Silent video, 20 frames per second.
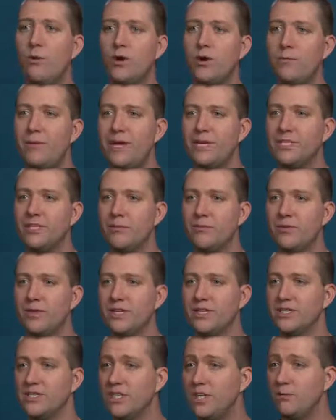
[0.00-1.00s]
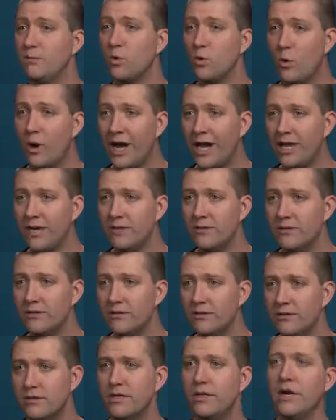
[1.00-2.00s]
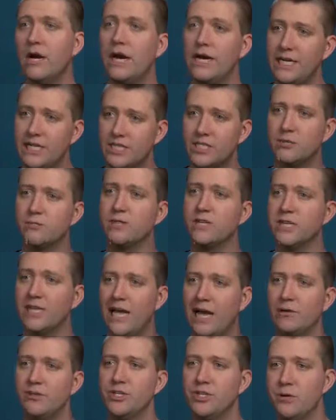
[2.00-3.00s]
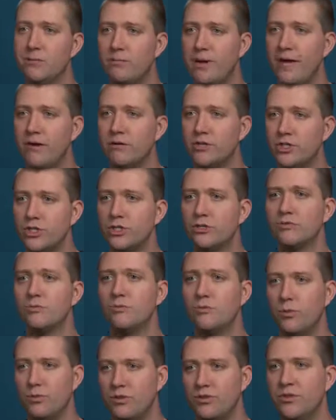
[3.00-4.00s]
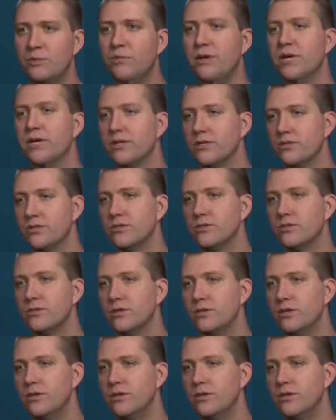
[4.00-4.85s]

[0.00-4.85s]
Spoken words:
I want to make something seem quiet, I need something loud to compare it to within the mix.